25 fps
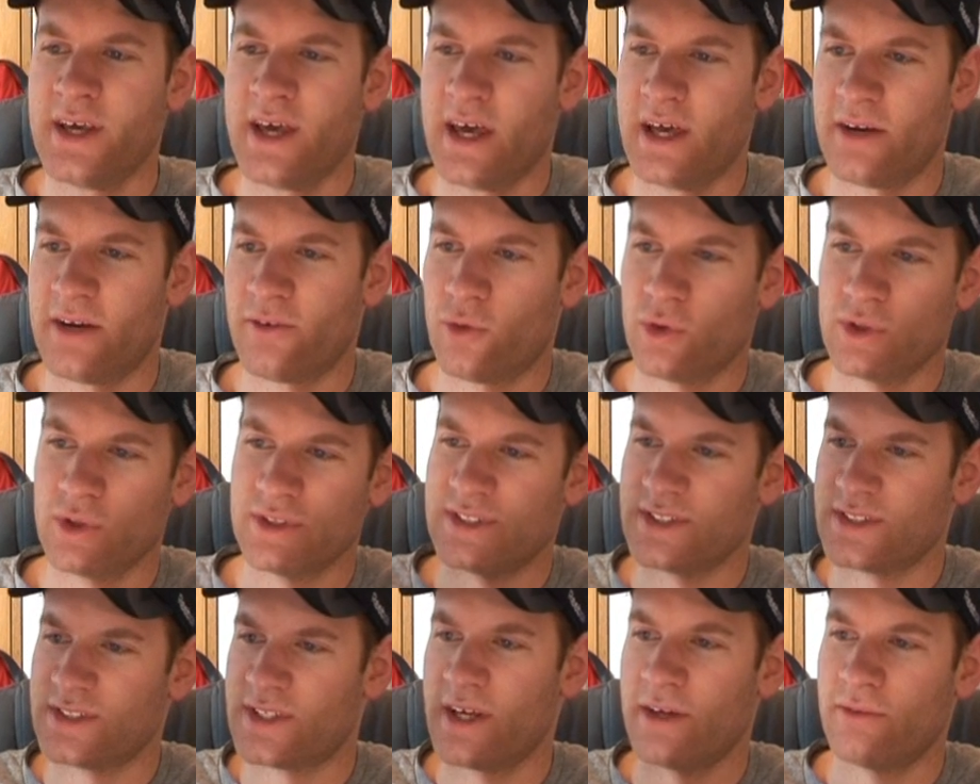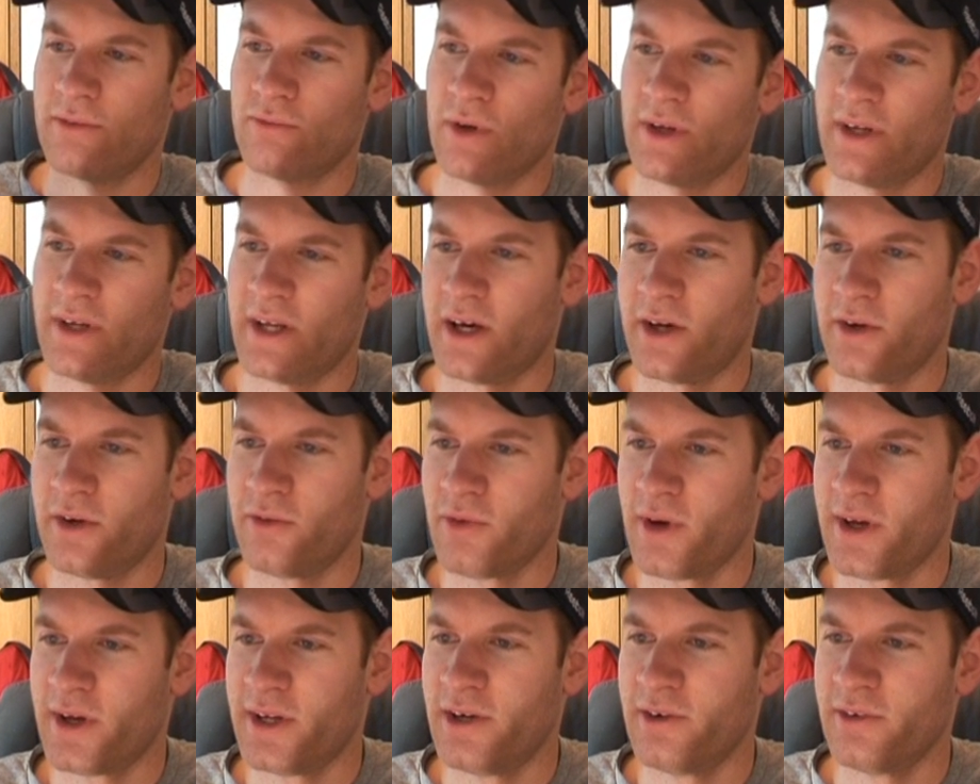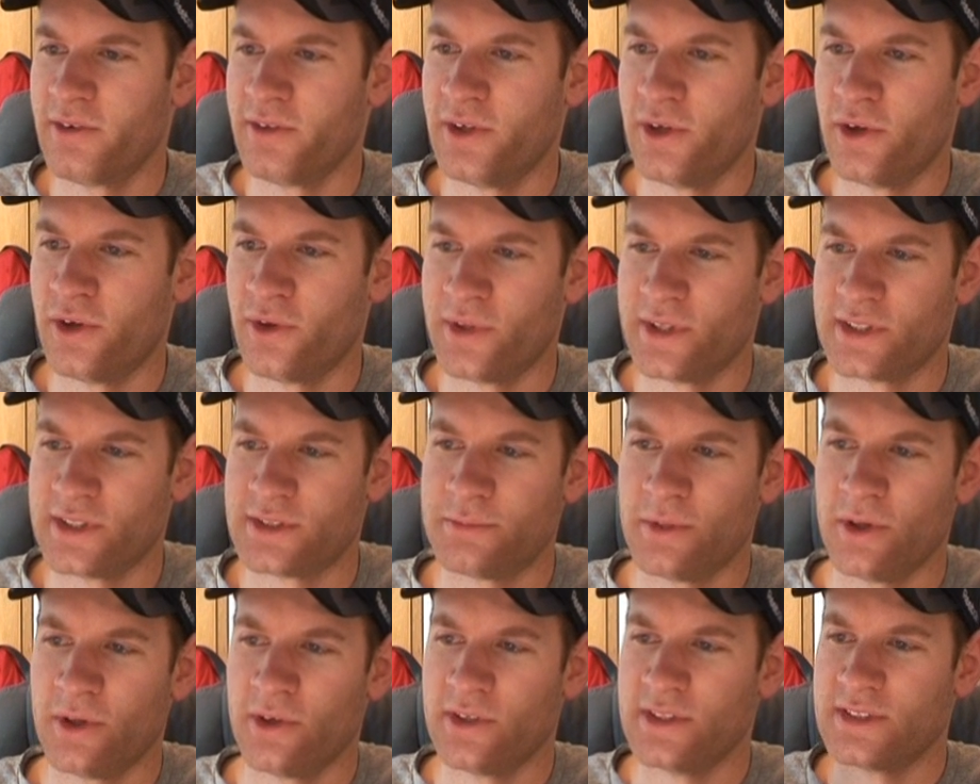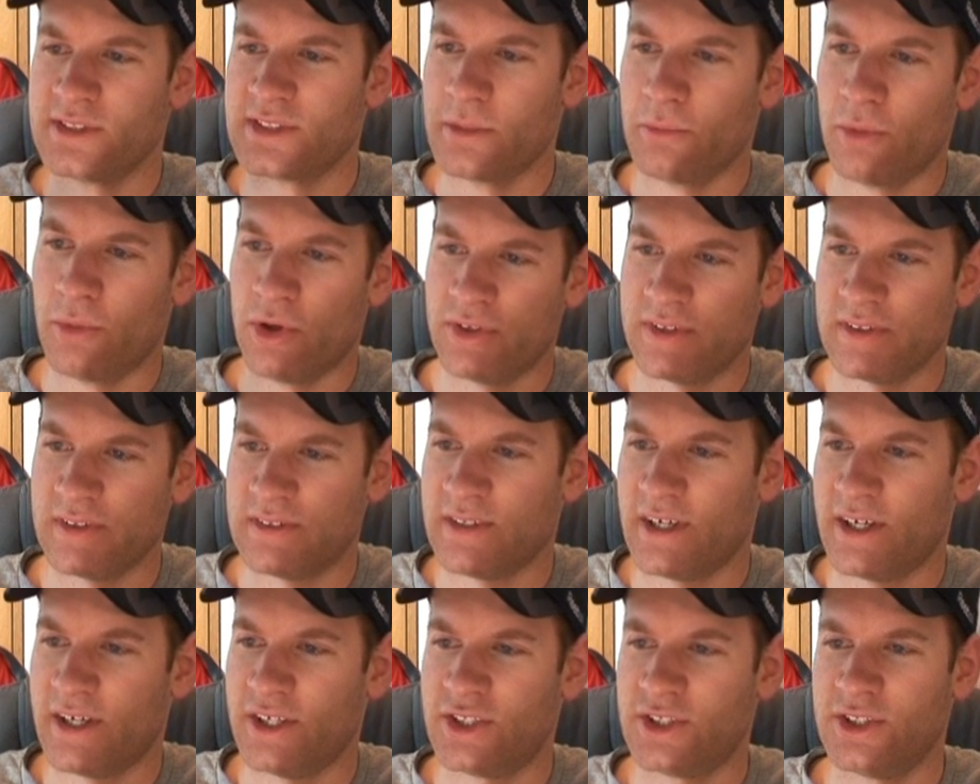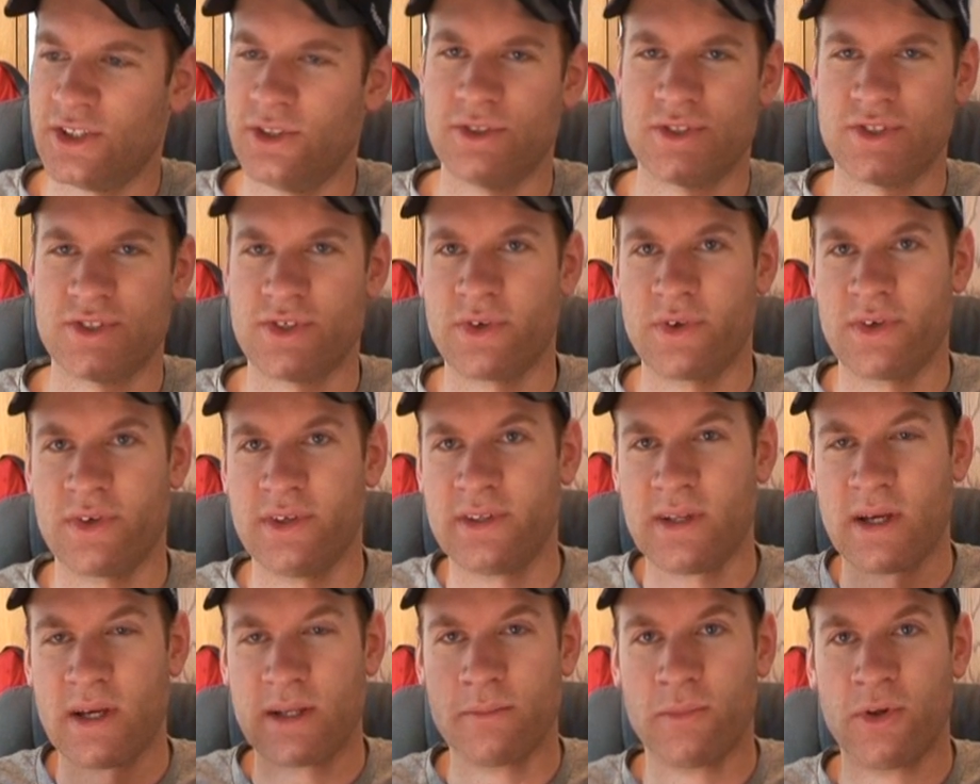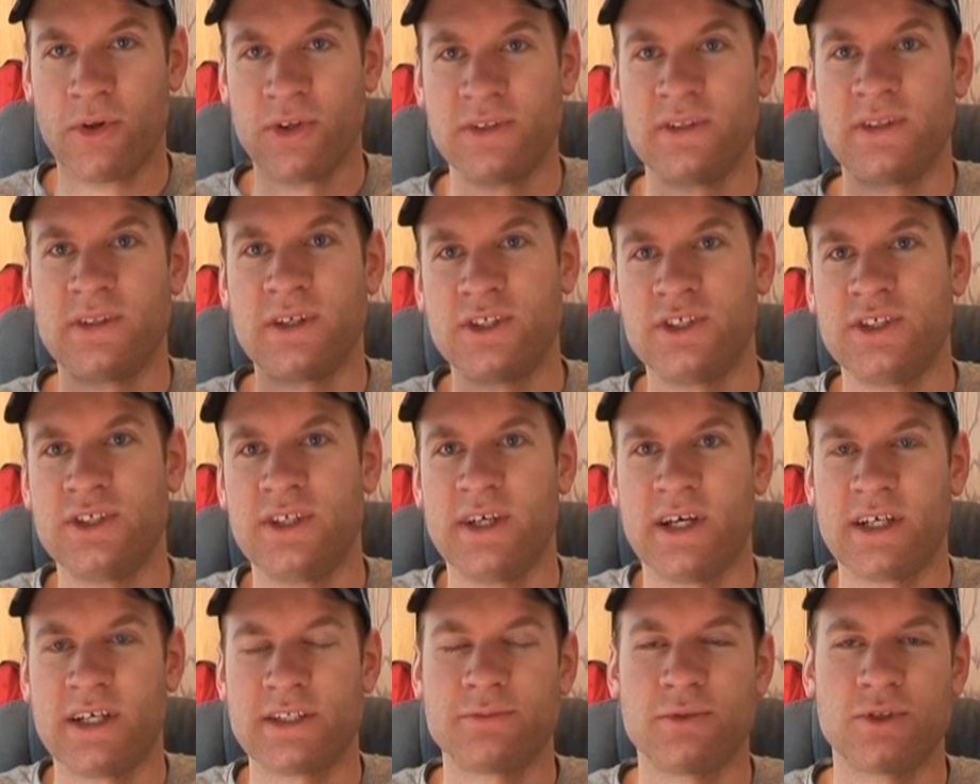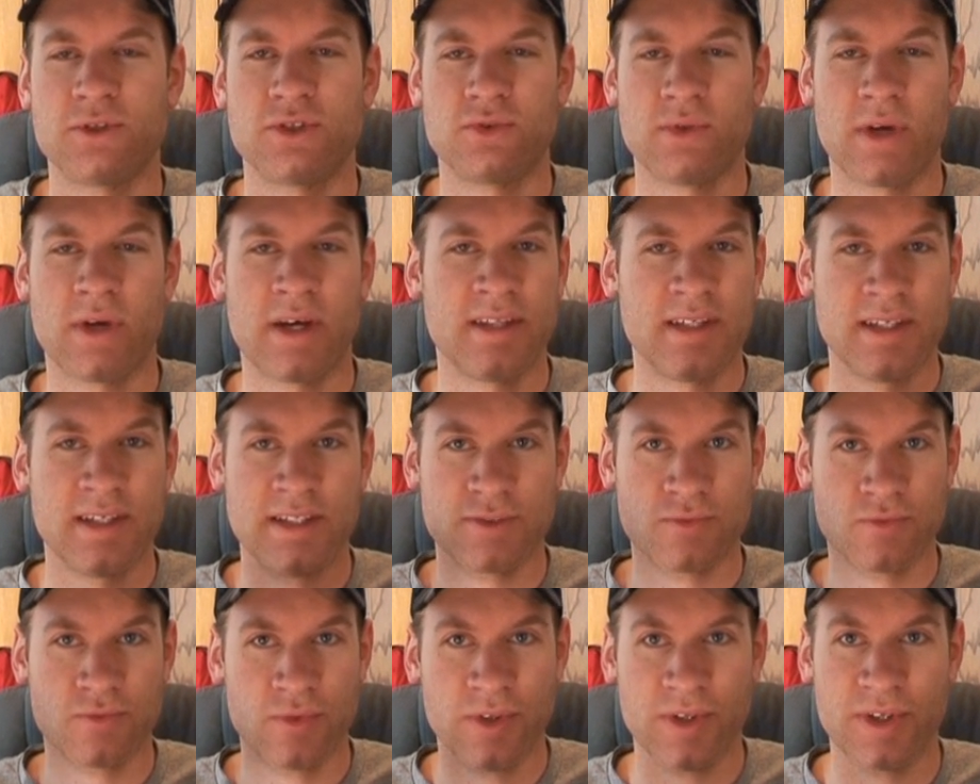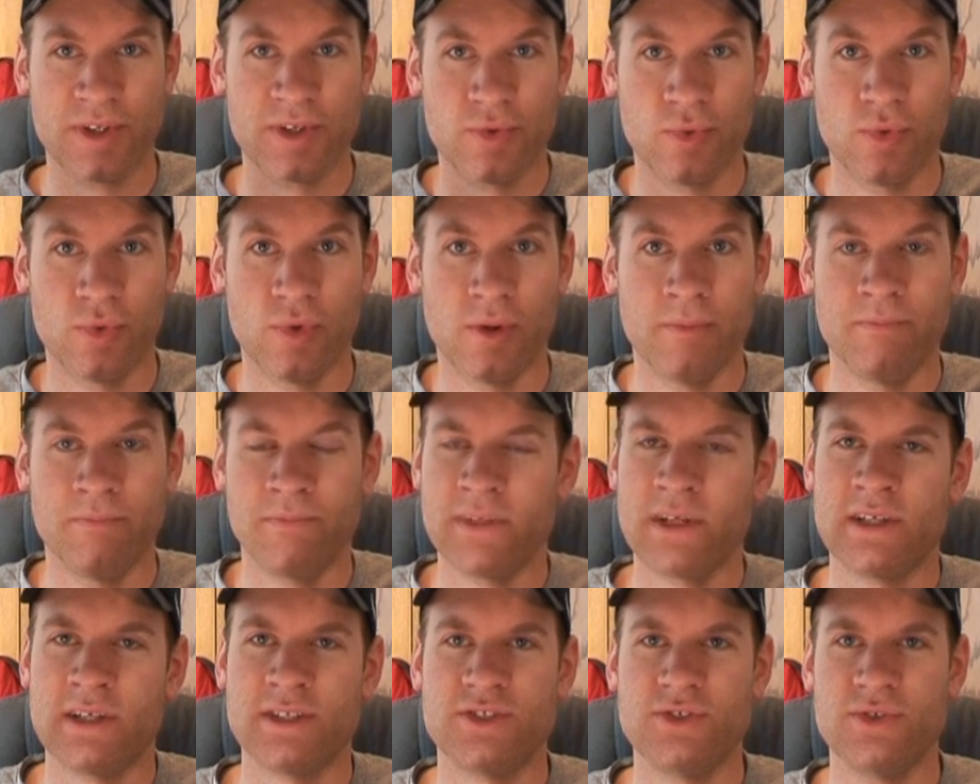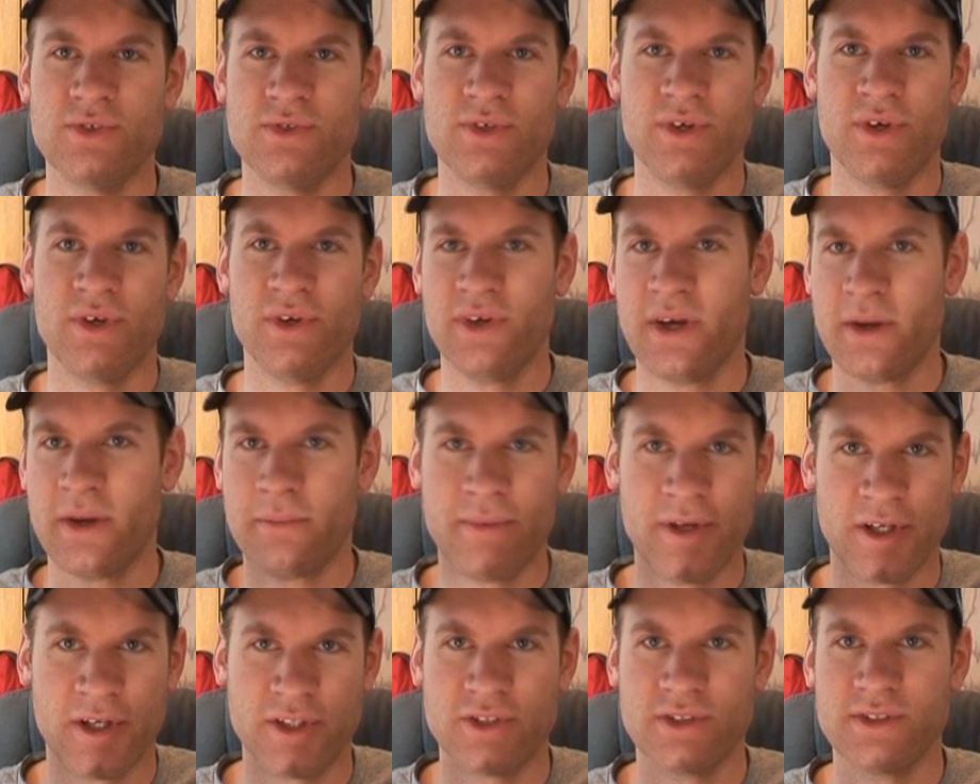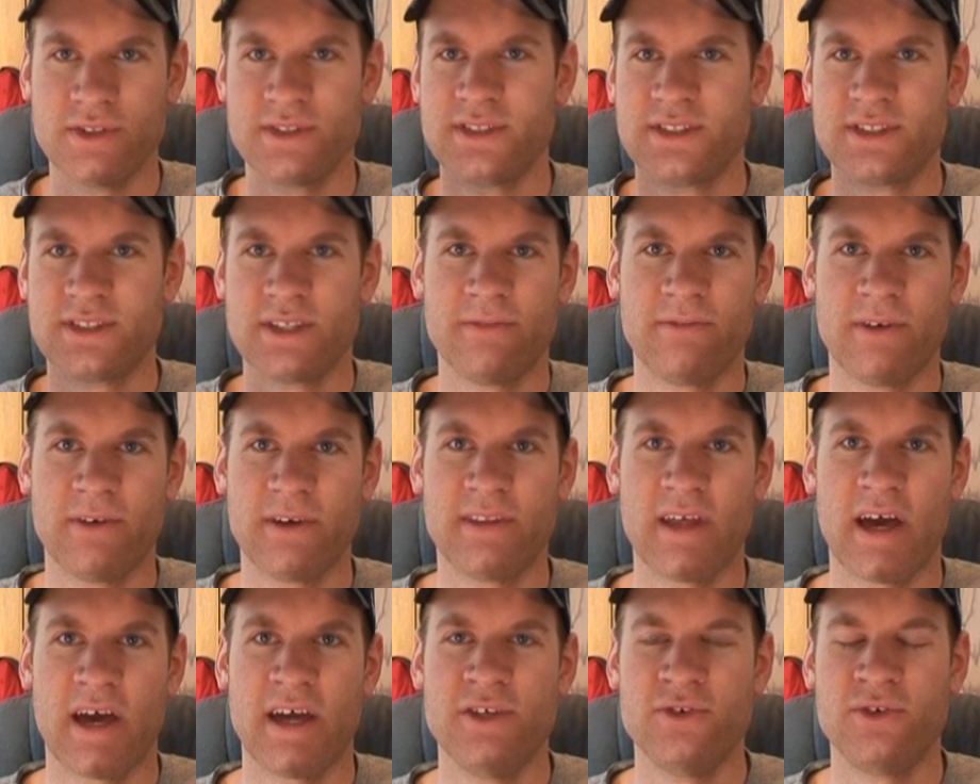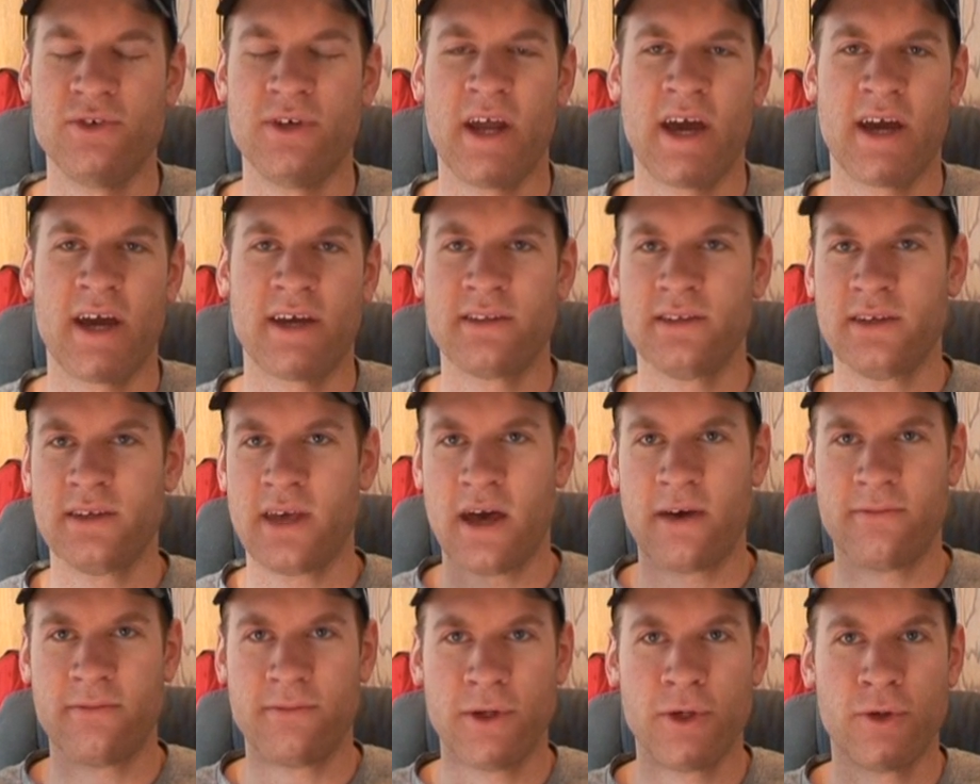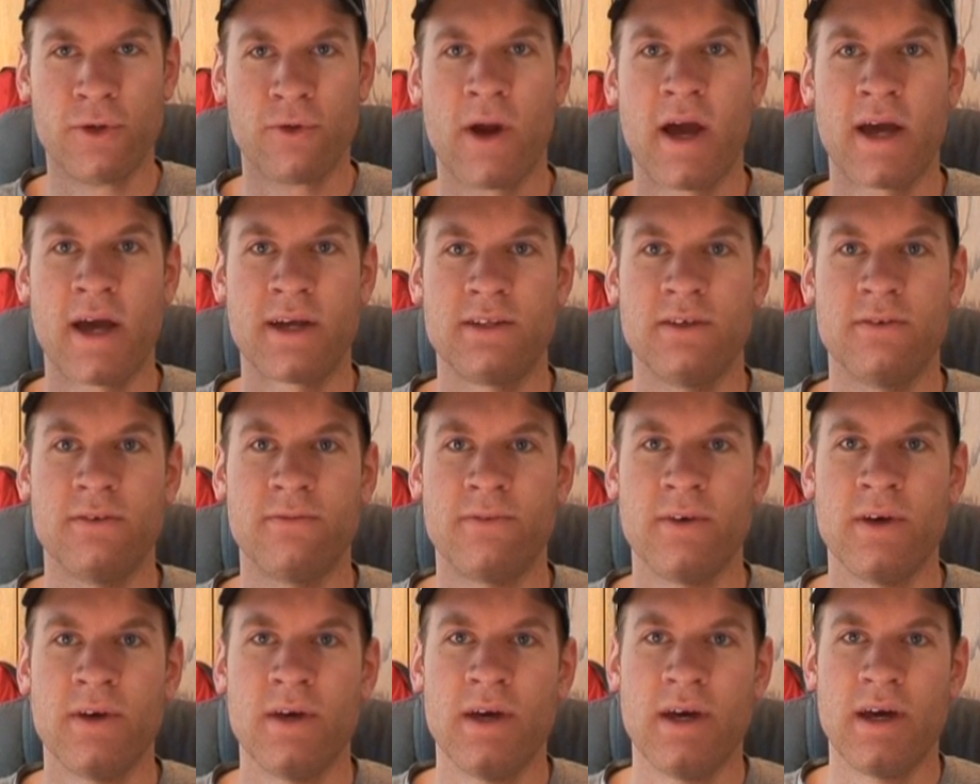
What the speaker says: And of course, as they run down it right here, they experience the multi-touch, so they're going to take the multi-touch into textbooks, which I think is really cool. So you got pictures and stuff like that, and you can have interactive